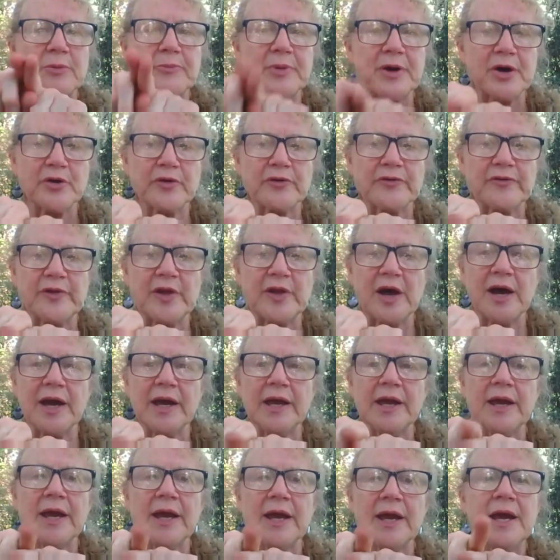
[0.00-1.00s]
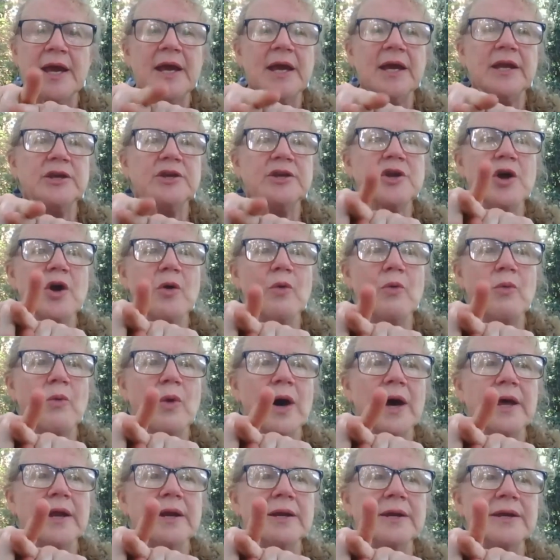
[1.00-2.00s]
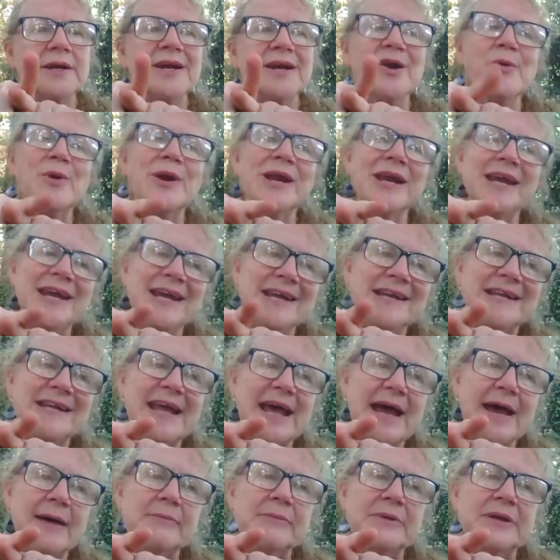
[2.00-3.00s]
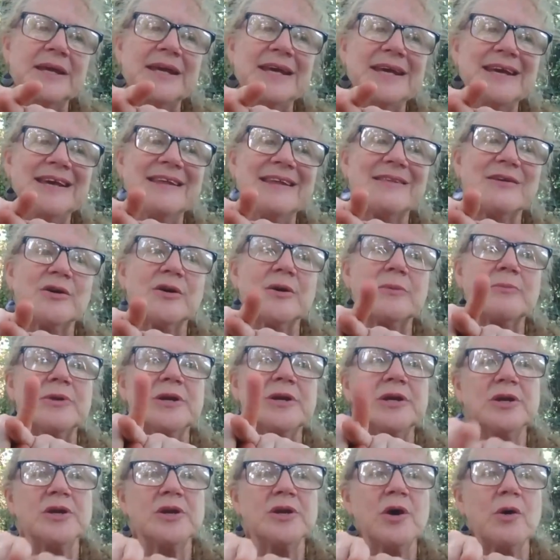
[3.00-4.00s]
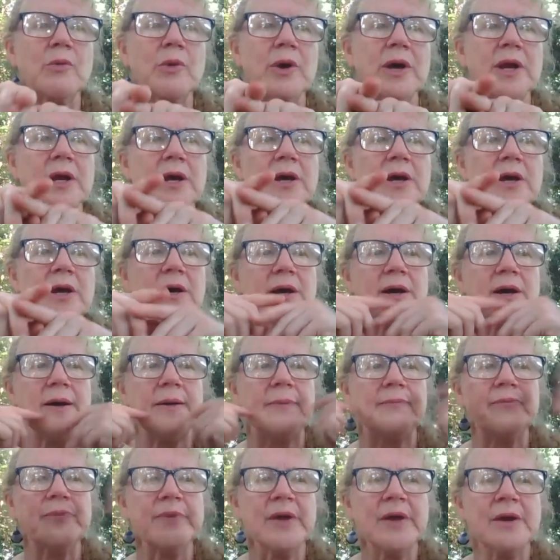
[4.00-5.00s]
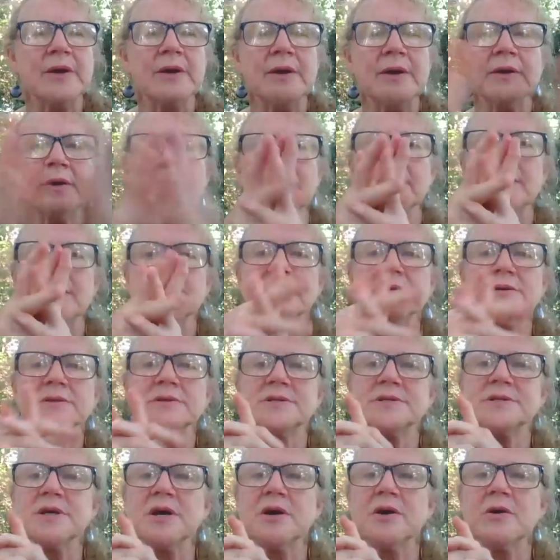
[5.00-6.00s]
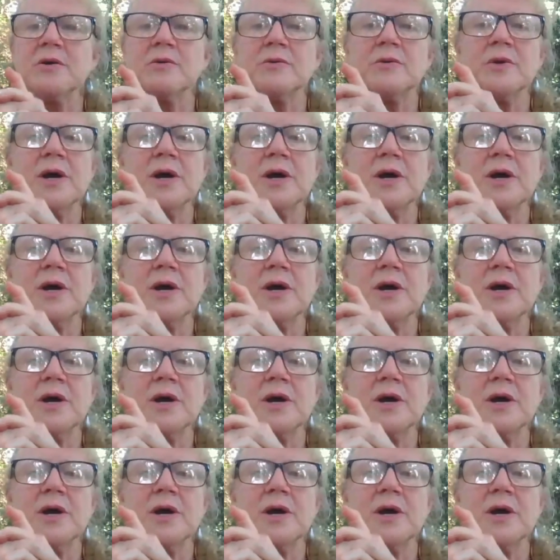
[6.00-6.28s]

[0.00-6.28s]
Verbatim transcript: butterfly, and you don't want you don't want to eat them either, but you don't want to. Um, so